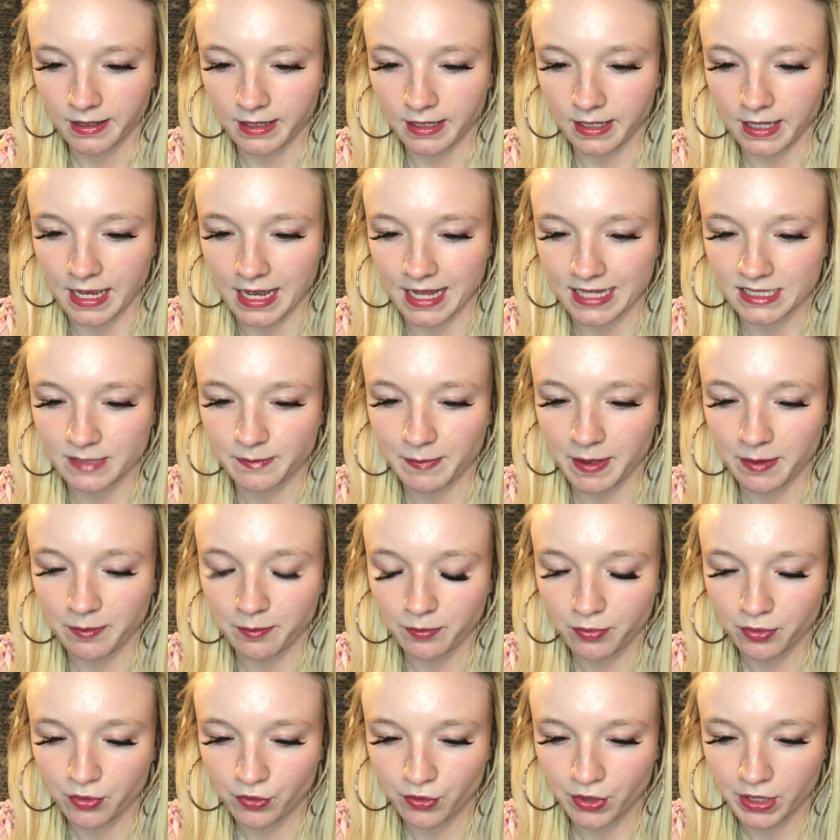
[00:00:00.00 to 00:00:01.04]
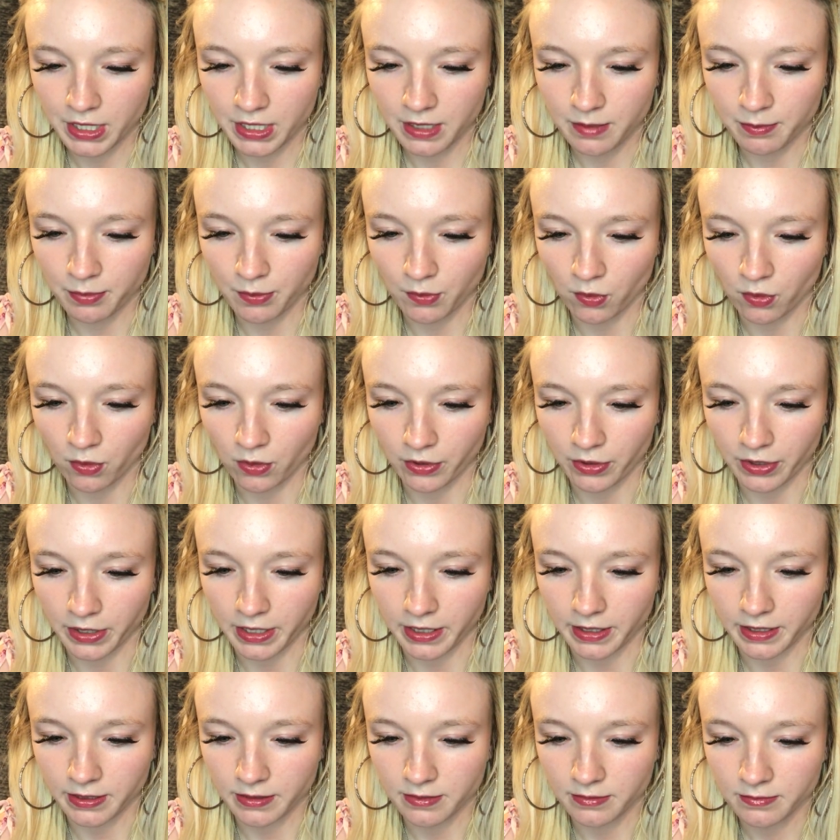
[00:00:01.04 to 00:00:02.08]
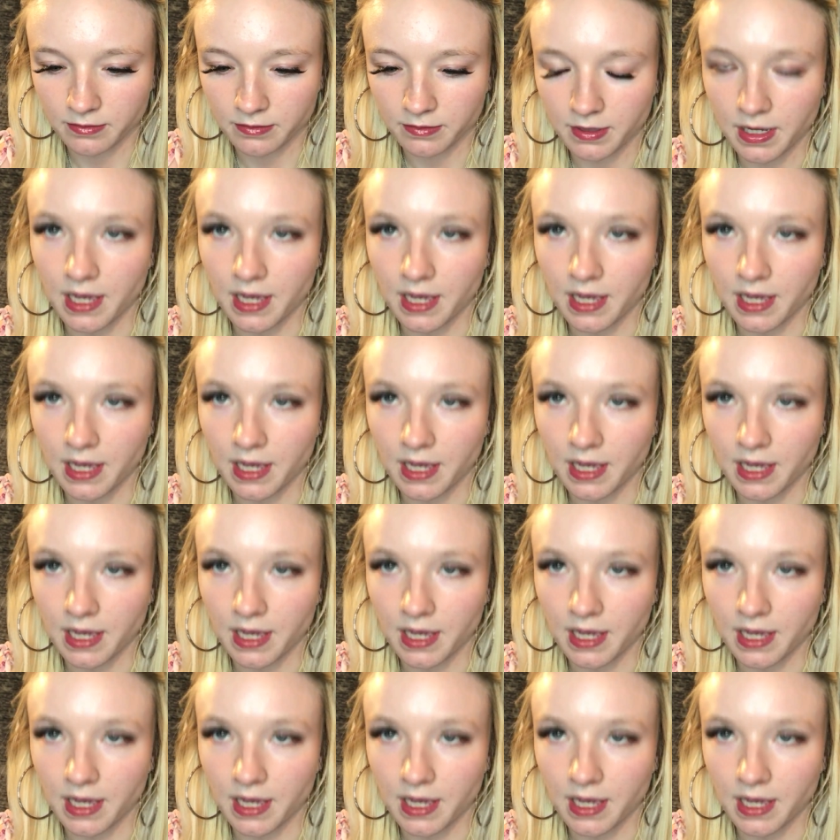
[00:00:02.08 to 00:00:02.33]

Yeah, it's been pretty boring.